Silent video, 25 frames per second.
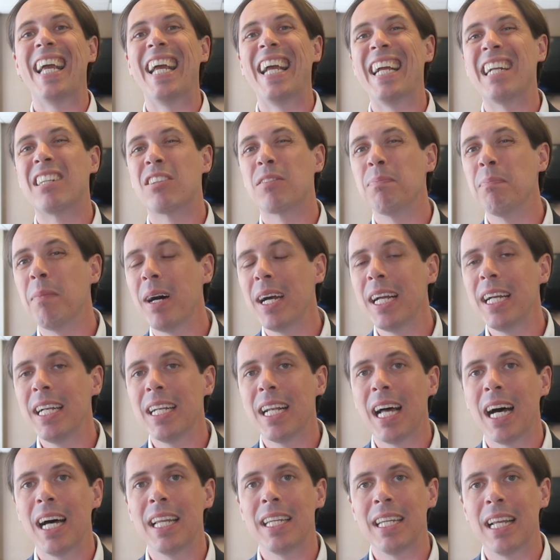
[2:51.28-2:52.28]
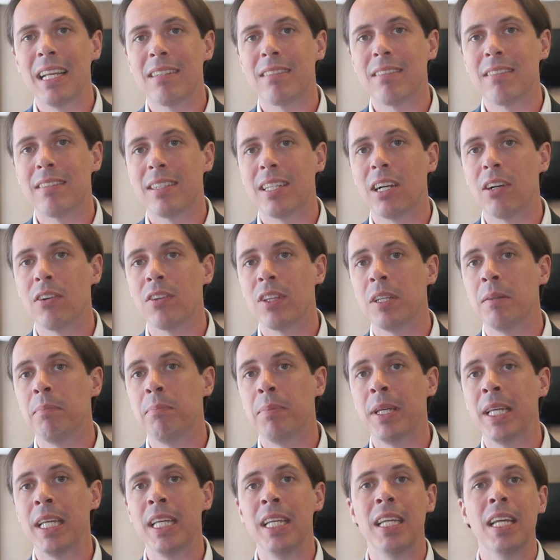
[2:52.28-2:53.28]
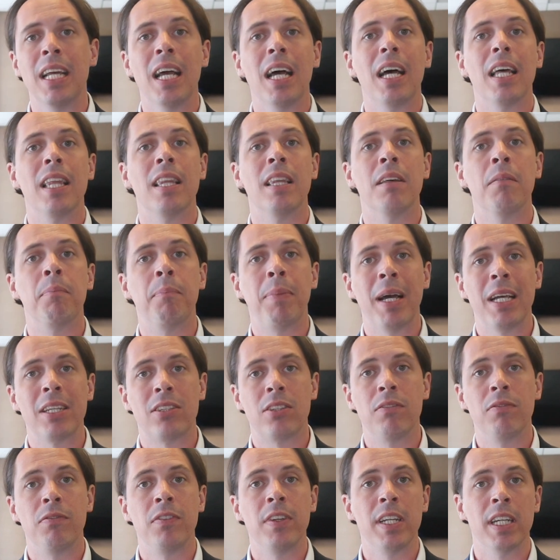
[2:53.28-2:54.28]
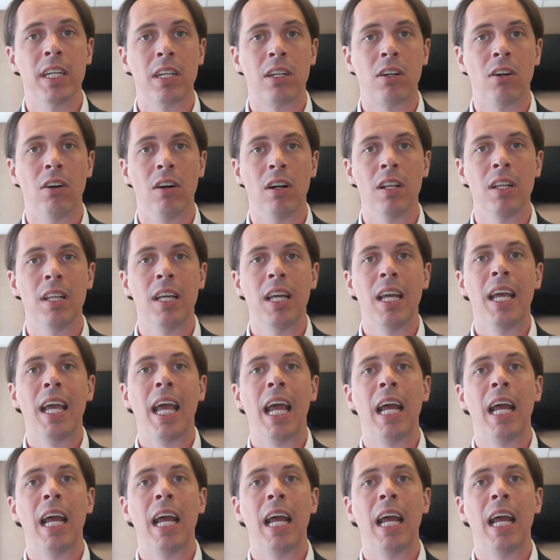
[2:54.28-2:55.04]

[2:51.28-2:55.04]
it might not necessarily be the best vehicle.